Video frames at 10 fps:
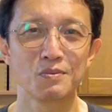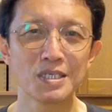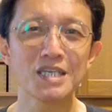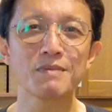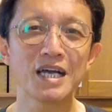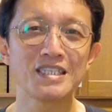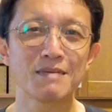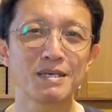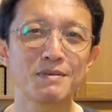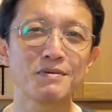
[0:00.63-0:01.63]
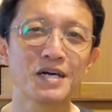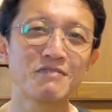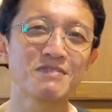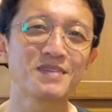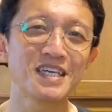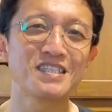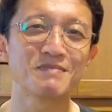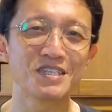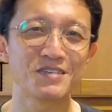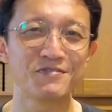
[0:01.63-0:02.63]
What's up guys, I'm Kevin Kwan from
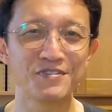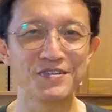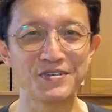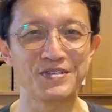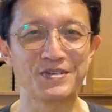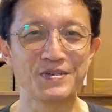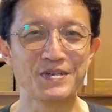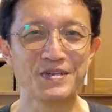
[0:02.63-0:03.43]
Taste of Asian Food.